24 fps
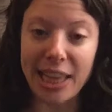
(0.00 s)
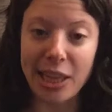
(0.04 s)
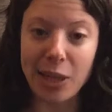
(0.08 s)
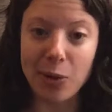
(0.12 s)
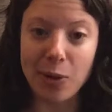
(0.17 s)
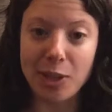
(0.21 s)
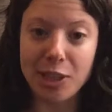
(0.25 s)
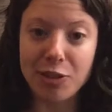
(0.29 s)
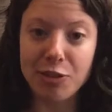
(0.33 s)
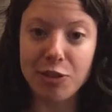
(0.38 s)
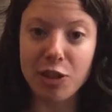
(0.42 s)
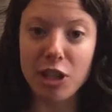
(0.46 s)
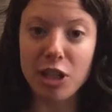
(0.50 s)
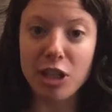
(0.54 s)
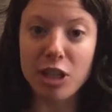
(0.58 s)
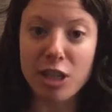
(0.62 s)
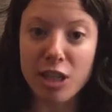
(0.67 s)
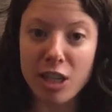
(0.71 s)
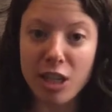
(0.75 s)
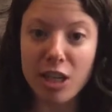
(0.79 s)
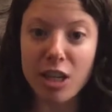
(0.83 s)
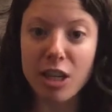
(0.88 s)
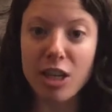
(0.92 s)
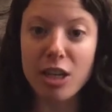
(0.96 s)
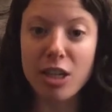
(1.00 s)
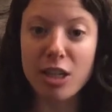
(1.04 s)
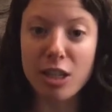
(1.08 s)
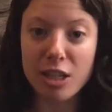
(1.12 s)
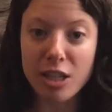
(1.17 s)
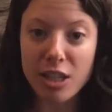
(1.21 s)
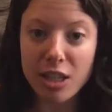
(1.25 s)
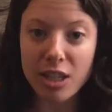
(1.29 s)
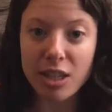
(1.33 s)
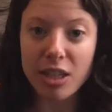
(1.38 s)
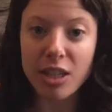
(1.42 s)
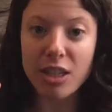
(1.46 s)
language for g,
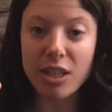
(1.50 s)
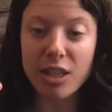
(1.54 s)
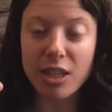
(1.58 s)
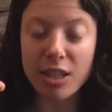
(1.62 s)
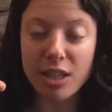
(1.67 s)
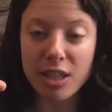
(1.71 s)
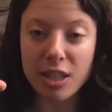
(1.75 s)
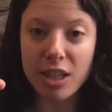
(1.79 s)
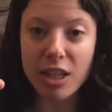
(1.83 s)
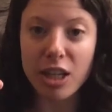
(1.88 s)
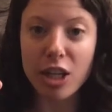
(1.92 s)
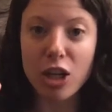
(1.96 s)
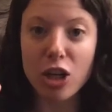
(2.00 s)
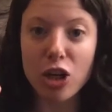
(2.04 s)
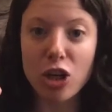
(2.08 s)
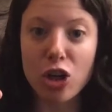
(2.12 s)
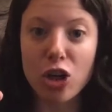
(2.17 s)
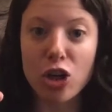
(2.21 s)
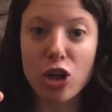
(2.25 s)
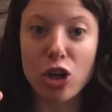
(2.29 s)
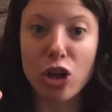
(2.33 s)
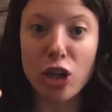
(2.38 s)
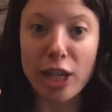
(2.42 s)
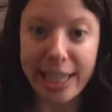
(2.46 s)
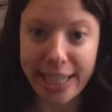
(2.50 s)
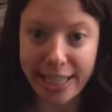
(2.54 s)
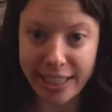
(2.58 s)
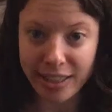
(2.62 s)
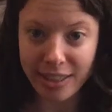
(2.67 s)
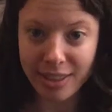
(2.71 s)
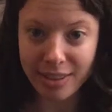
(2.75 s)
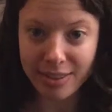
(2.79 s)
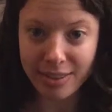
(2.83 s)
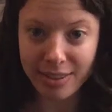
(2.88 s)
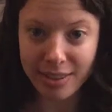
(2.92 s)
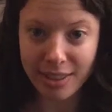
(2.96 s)
green.
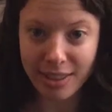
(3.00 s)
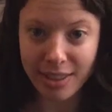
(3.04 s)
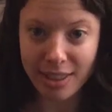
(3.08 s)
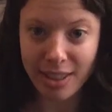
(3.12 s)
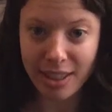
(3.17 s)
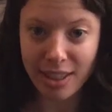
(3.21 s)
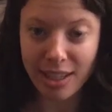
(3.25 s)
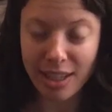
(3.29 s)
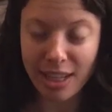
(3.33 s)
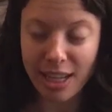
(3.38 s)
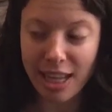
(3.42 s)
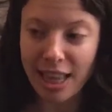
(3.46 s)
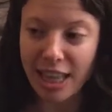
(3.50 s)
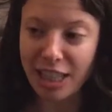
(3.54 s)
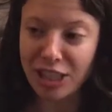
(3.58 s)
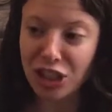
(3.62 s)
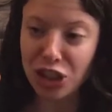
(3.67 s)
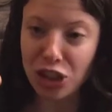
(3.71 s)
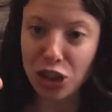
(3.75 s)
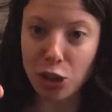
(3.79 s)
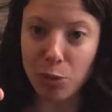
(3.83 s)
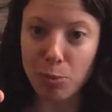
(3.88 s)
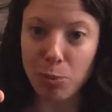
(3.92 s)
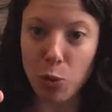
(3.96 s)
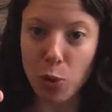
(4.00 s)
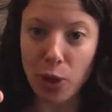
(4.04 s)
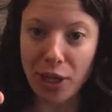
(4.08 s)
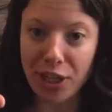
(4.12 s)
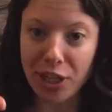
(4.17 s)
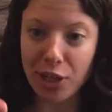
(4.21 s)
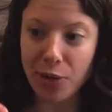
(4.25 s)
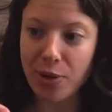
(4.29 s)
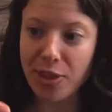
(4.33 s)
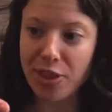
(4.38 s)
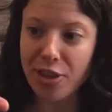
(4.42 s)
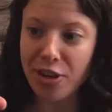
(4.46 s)
And it's just your
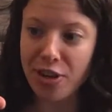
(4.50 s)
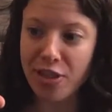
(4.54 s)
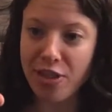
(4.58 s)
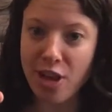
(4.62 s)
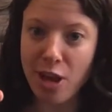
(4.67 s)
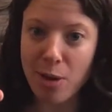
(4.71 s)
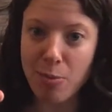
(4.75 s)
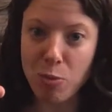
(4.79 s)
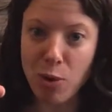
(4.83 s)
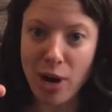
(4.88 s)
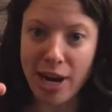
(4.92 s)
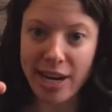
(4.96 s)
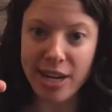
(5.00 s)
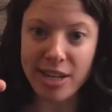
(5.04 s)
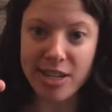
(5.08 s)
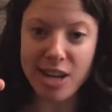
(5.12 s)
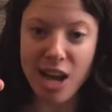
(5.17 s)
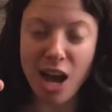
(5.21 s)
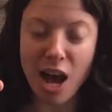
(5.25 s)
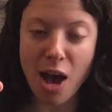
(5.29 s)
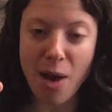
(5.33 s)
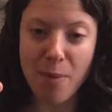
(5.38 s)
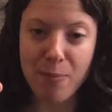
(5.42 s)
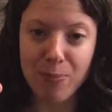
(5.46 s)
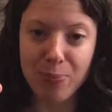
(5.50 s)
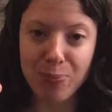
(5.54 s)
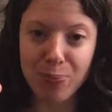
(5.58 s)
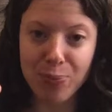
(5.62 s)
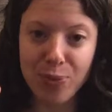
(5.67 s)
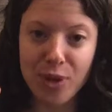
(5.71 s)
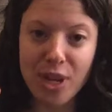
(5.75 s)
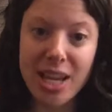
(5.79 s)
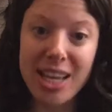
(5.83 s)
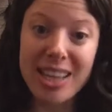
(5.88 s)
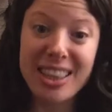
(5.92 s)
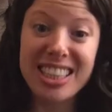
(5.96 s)
pointer with your thumb right on top.
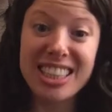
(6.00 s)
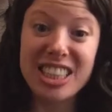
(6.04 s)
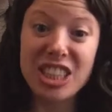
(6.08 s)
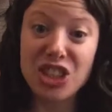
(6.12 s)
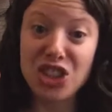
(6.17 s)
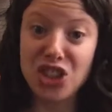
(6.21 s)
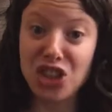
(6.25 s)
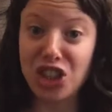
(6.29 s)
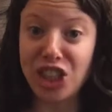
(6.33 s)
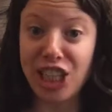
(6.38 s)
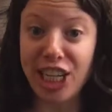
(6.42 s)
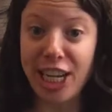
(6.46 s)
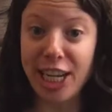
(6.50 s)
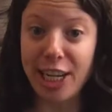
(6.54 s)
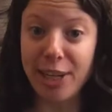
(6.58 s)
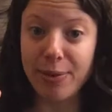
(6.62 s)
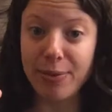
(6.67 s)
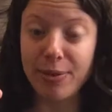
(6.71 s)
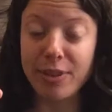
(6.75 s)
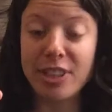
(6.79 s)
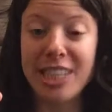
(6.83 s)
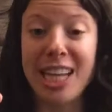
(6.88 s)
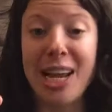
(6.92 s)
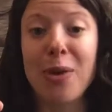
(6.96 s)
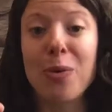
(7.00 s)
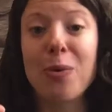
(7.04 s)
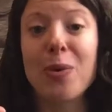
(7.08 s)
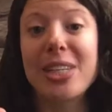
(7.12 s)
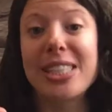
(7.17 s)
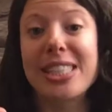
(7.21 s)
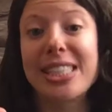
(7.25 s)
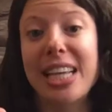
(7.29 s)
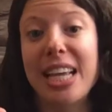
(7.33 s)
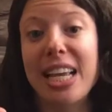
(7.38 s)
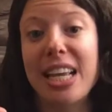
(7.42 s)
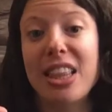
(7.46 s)
This is G. Now I want
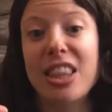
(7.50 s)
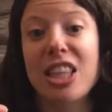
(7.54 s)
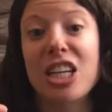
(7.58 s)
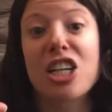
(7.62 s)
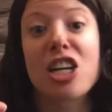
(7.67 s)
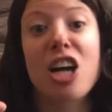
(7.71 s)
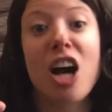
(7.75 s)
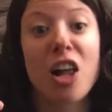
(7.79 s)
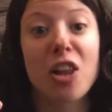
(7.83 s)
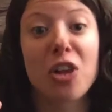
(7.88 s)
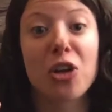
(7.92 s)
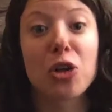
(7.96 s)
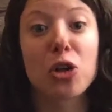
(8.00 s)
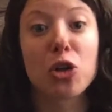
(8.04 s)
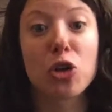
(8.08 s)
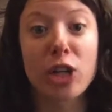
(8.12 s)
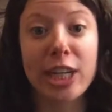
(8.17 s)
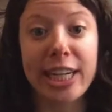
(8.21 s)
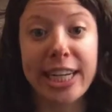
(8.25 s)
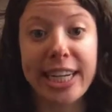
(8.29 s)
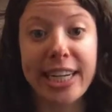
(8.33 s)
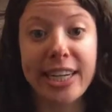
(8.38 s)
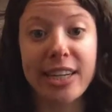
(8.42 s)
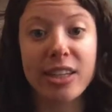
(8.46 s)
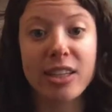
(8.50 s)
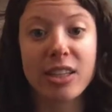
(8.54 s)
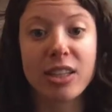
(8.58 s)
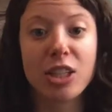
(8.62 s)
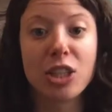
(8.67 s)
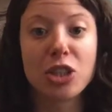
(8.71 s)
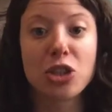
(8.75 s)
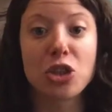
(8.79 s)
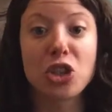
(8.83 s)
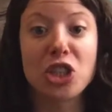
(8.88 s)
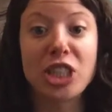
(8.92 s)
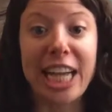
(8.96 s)
to say the color green,
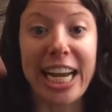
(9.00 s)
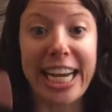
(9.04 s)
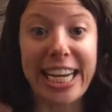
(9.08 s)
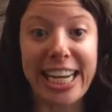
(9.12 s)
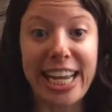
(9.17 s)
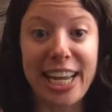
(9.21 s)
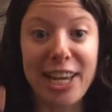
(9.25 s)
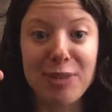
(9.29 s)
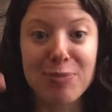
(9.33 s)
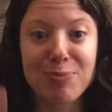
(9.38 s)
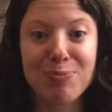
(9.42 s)
so shake it.